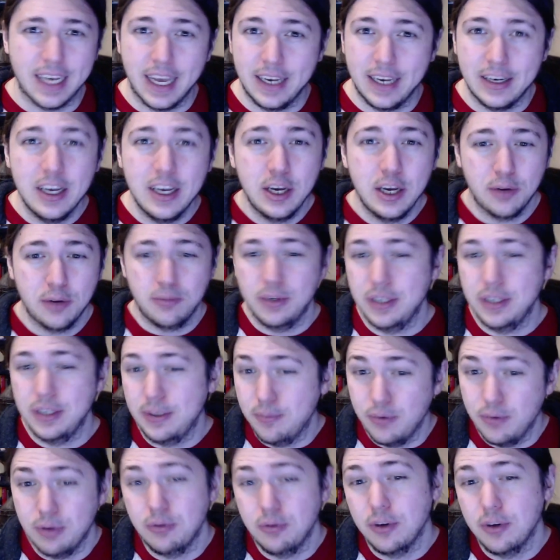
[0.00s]
and we
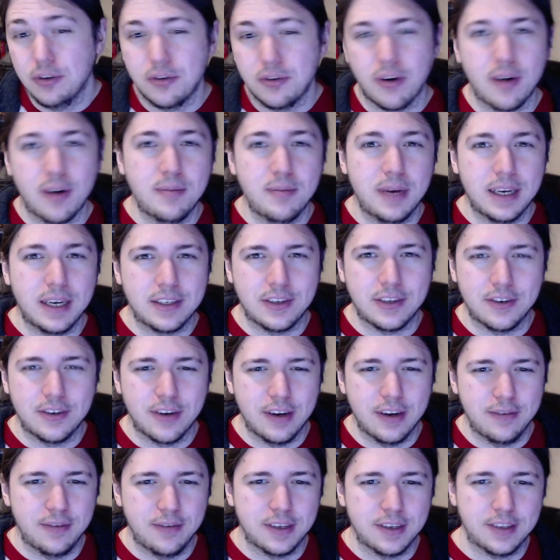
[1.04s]
will do our best to
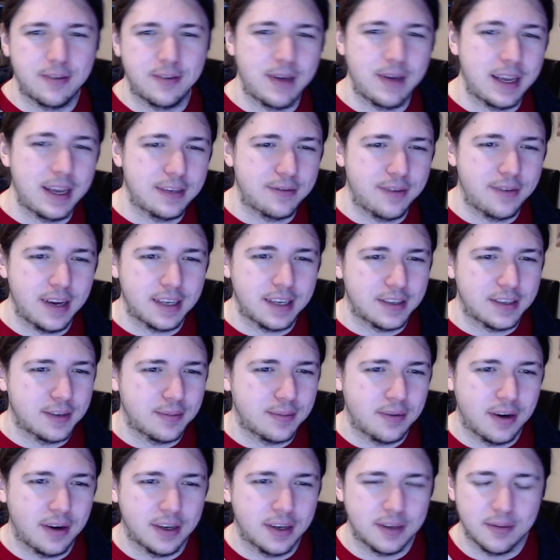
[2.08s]
try and fix them as fast as
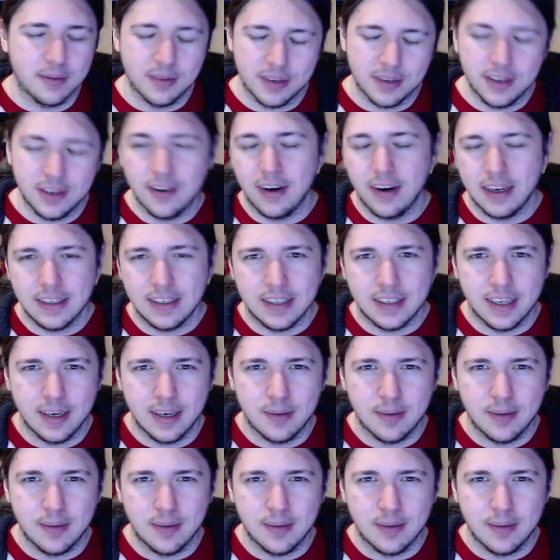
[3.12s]
possible. You know, I stayed up